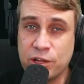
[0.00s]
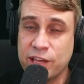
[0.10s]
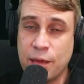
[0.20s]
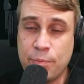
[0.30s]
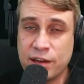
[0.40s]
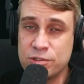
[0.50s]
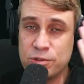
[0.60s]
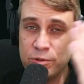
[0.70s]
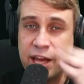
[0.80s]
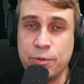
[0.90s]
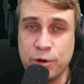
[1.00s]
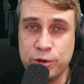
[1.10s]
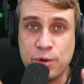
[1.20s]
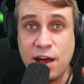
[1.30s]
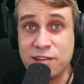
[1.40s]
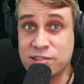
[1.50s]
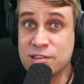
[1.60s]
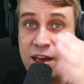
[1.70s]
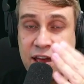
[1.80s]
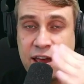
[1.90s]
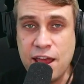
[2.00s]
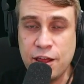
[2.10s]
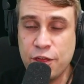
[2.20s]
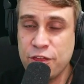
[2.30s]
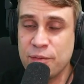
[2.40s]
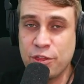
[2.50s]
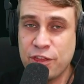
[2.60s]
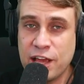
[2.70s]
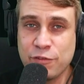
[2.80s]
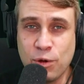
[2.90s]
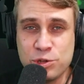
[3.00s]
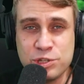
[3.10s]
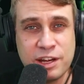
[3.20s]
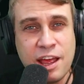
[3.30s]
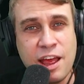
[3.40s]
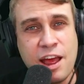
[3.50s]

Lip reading: I'll get back to anyone who asks anything. But thanks for watching.